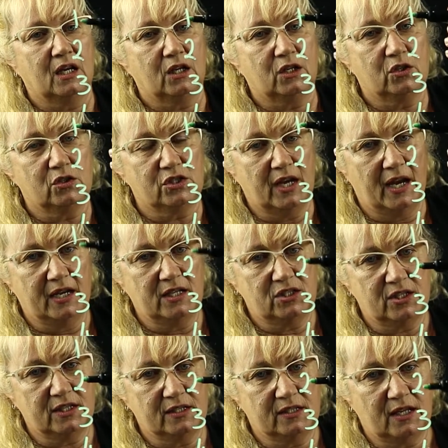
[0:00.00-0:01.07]
You're
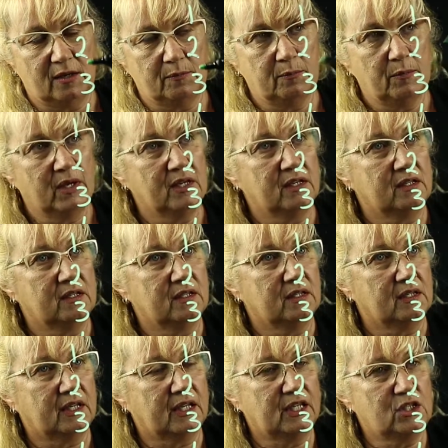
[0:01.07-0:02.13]
changing them,
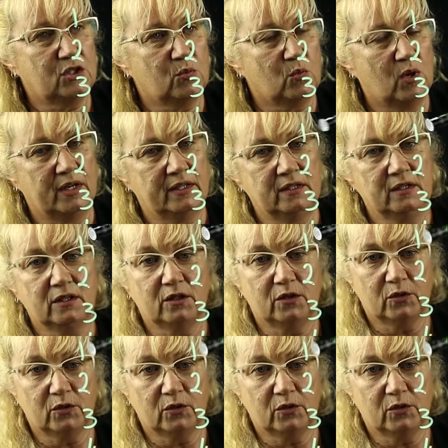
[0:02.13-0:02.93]
each one,